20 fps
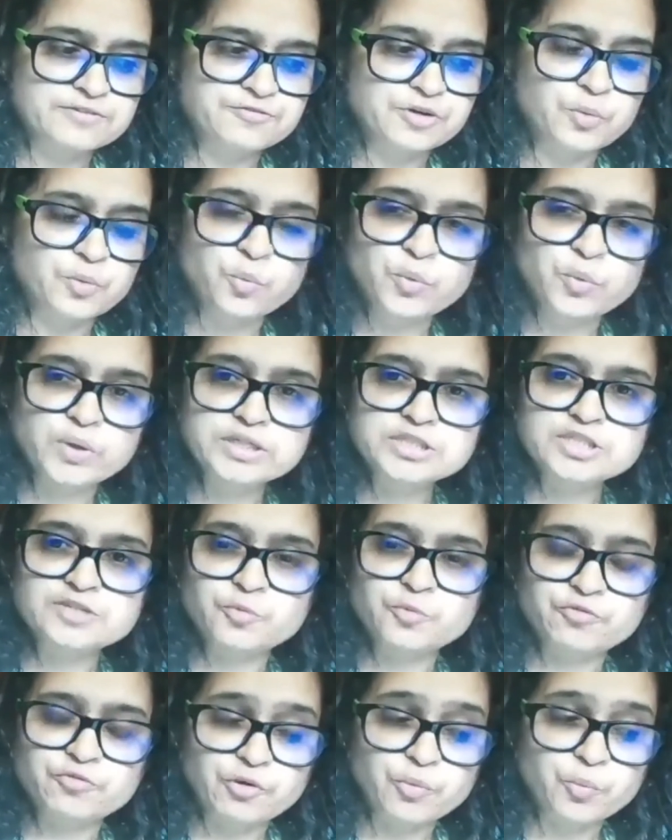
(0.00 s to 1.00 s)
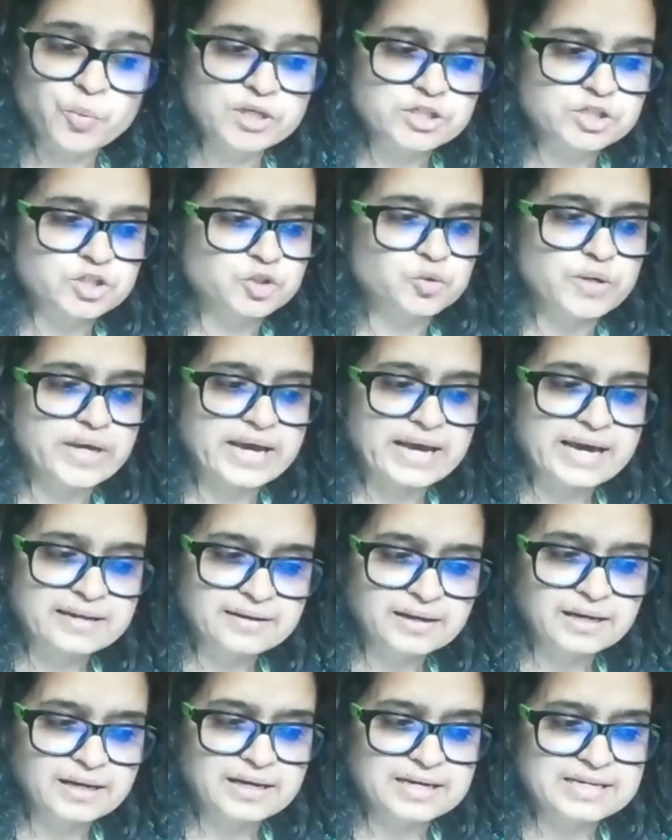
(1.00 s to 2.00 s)
from which to
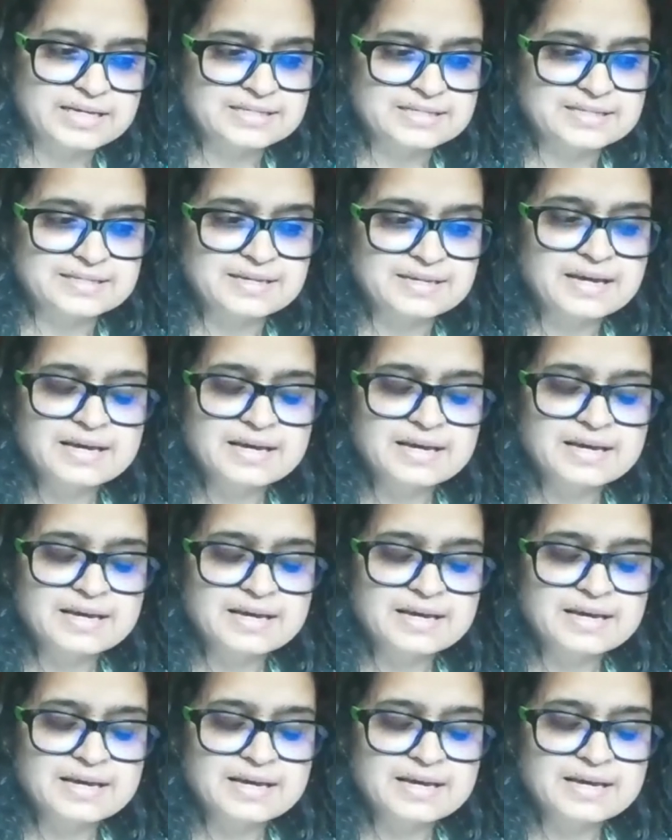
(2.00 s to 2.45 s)
analyze